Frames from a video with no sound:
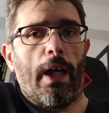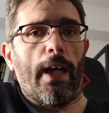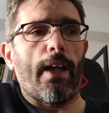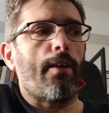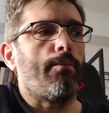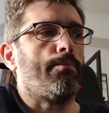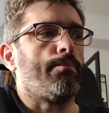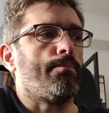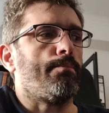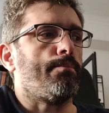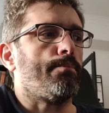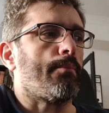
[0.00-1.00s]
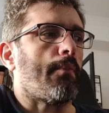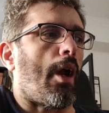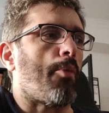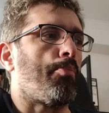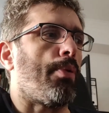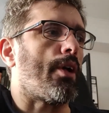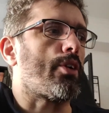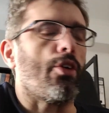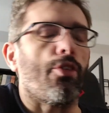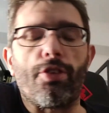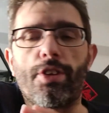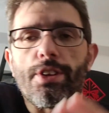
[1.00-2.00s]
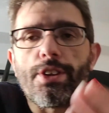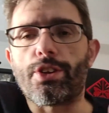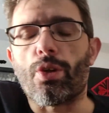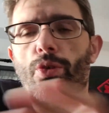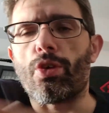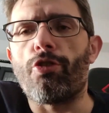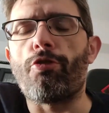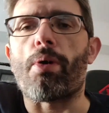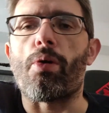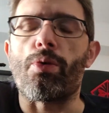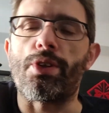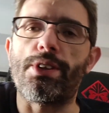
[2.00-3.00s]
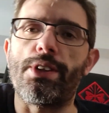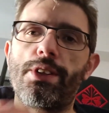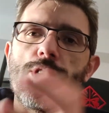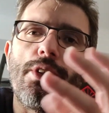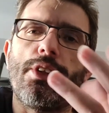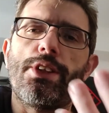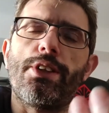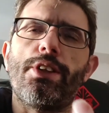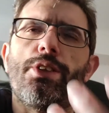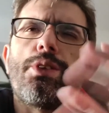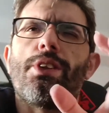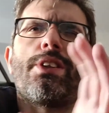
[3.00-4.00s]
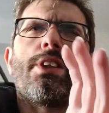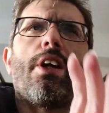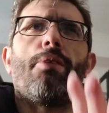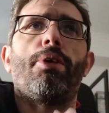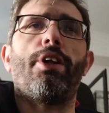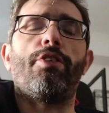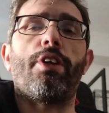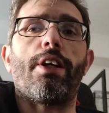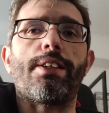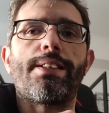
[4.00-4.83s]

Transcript: um, are part of a uh, Stone of Power series. I believe there are